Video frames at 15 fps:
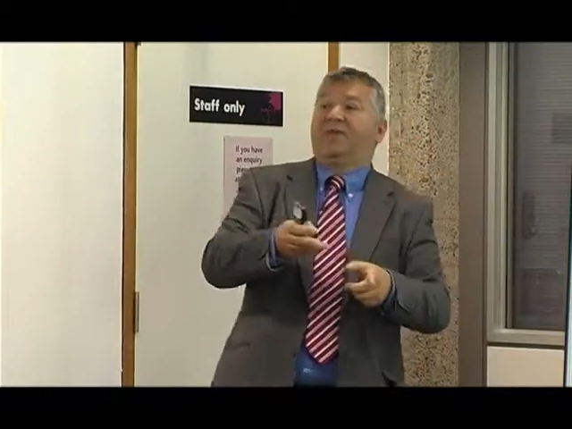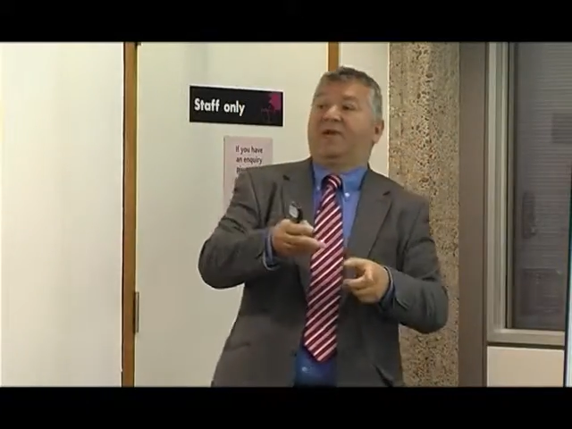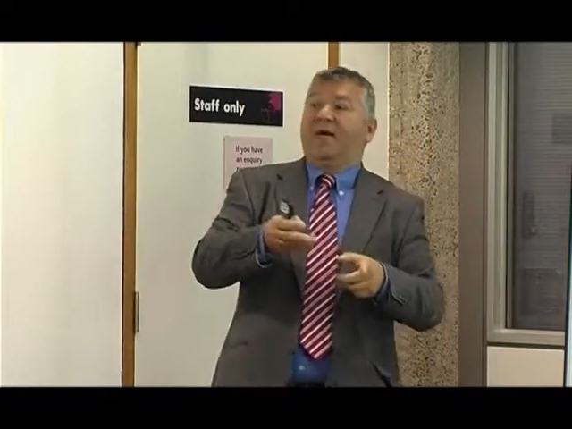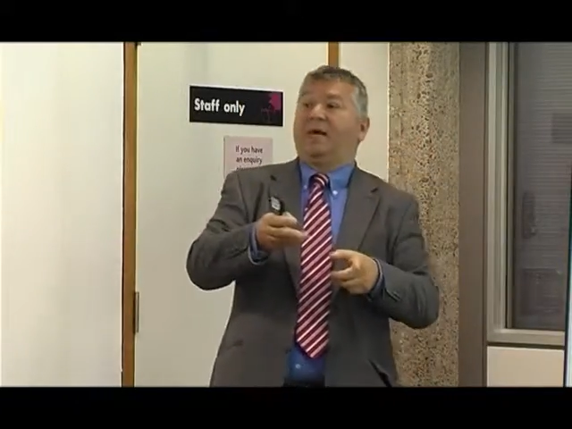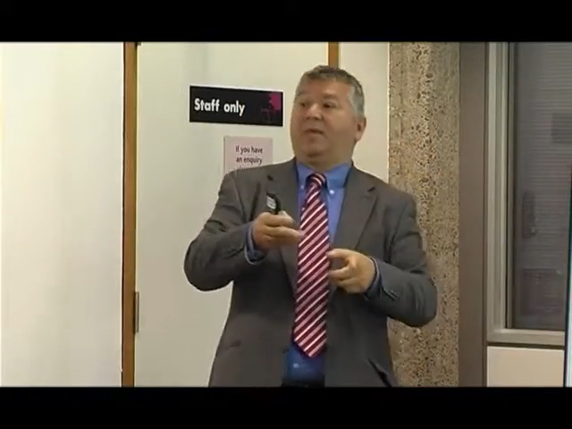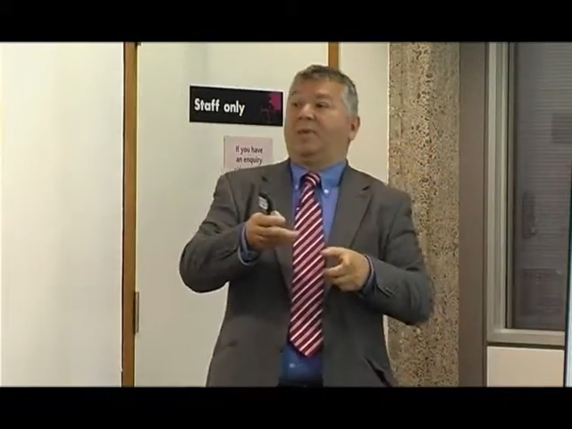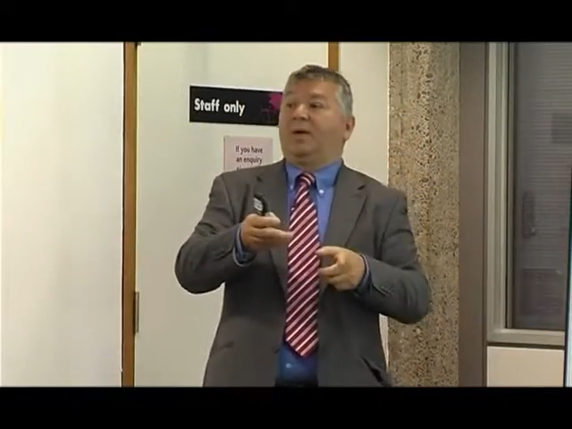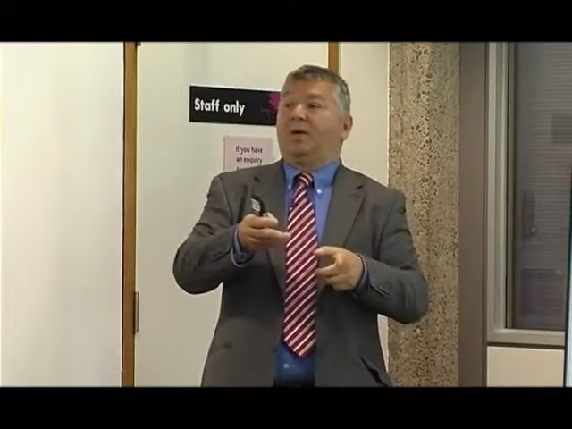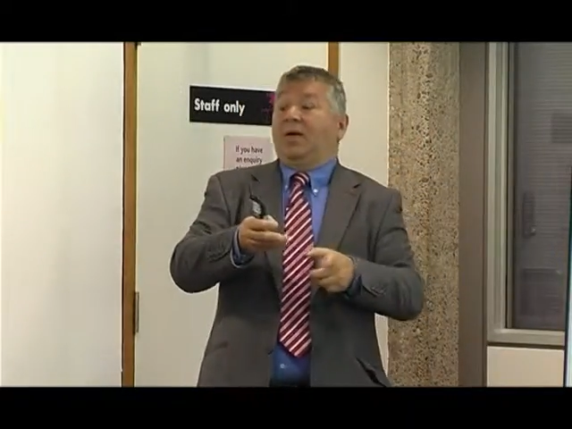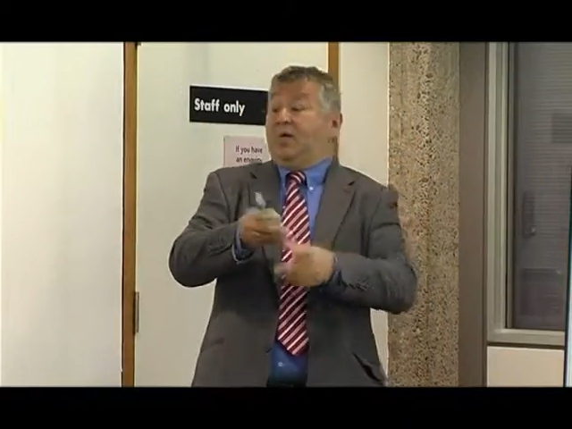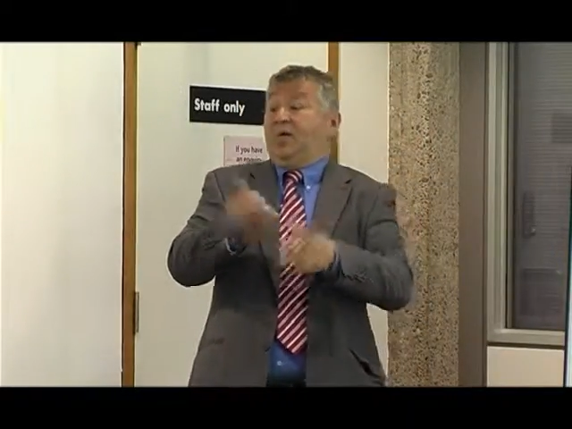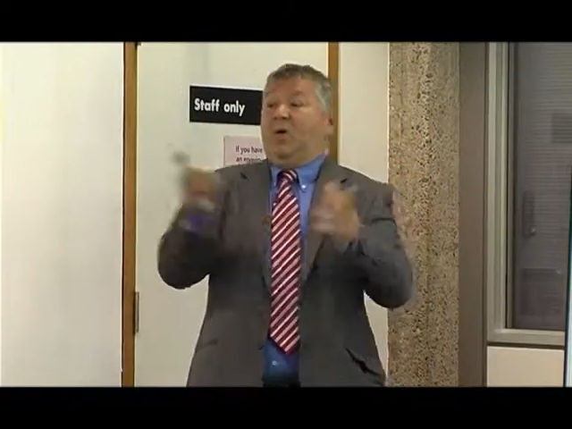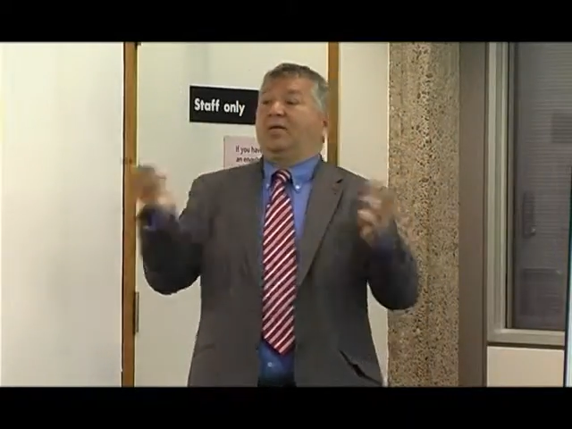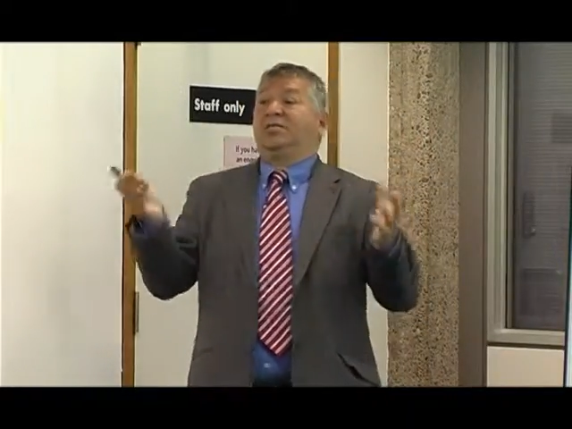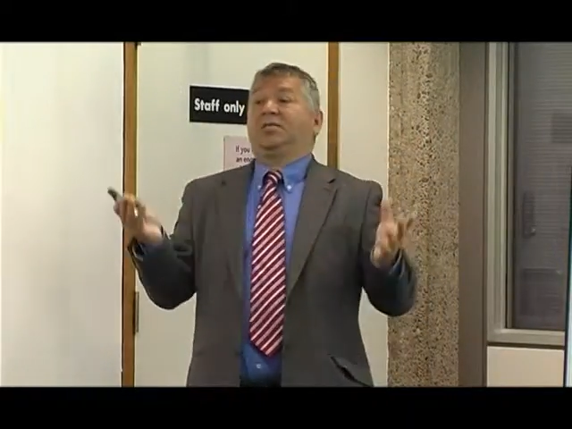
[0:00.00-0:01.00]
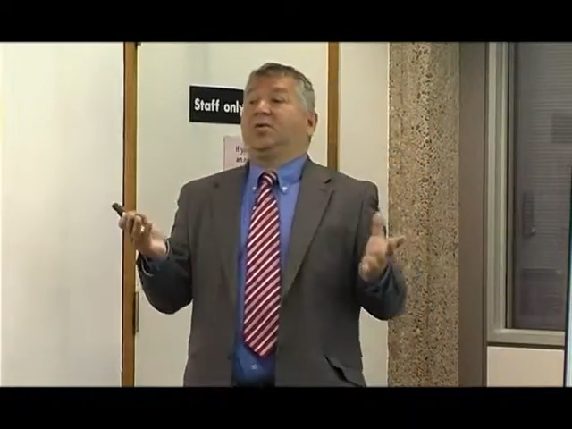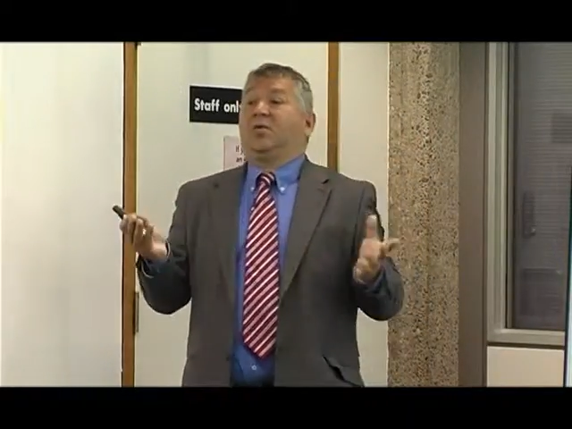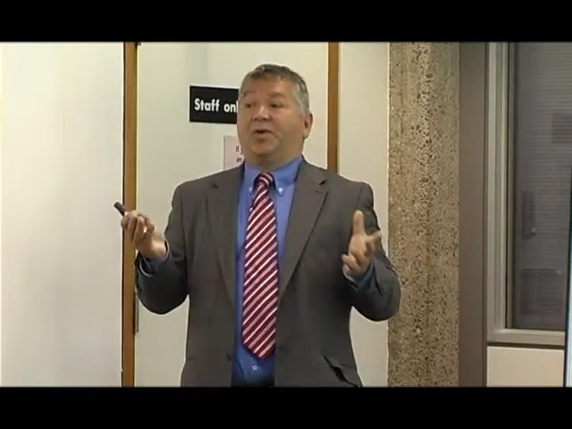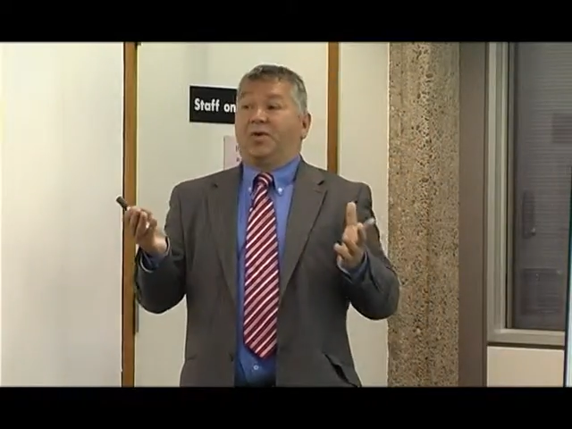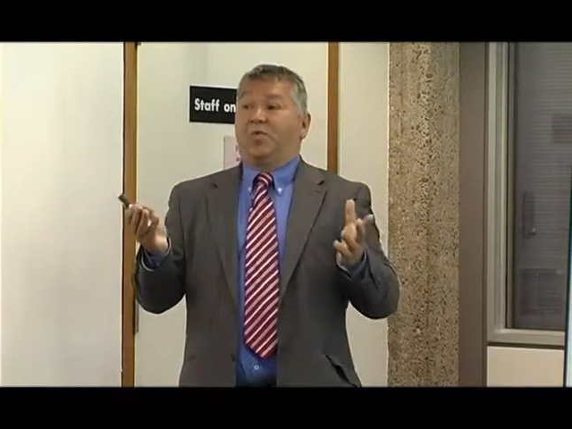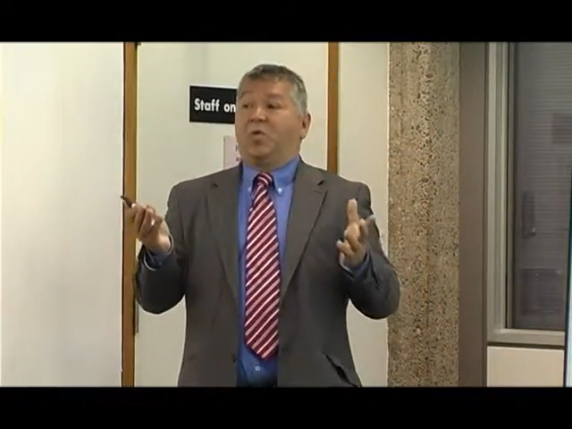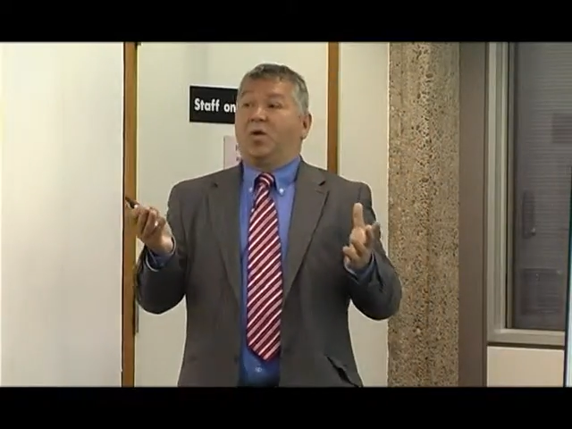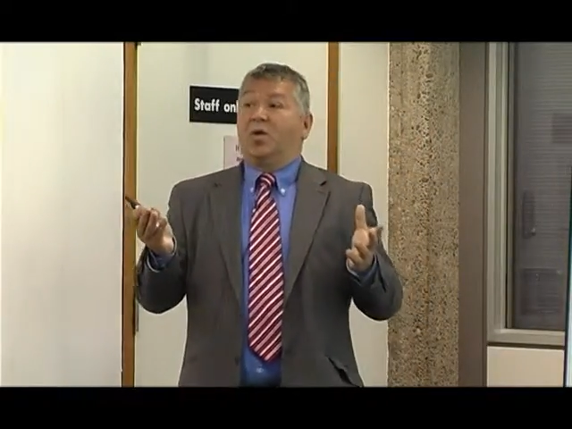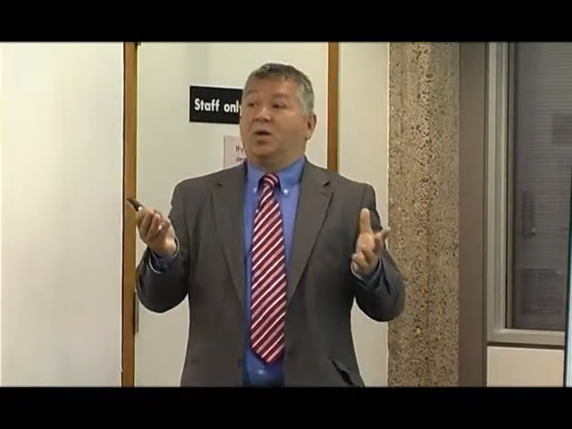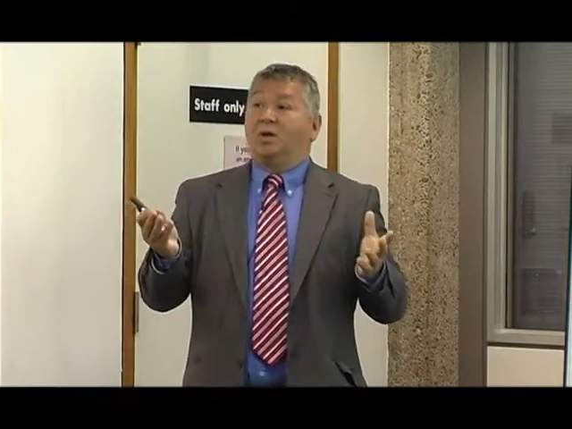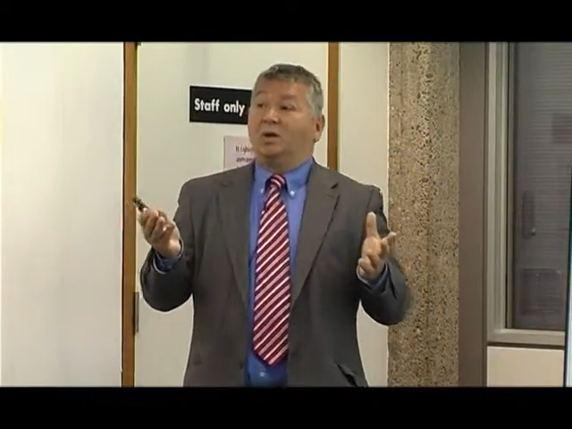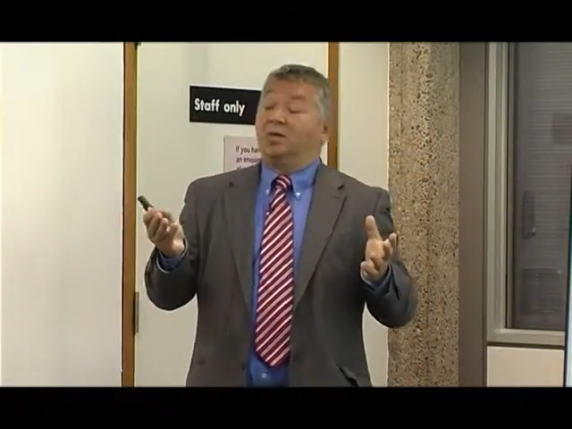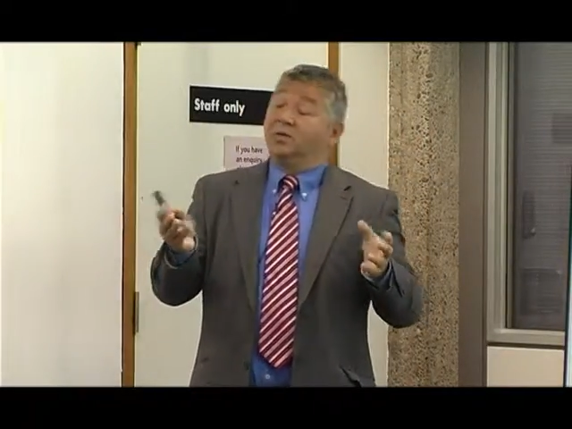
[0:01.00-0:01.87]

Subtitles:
caliper, otherwise it's not going to work.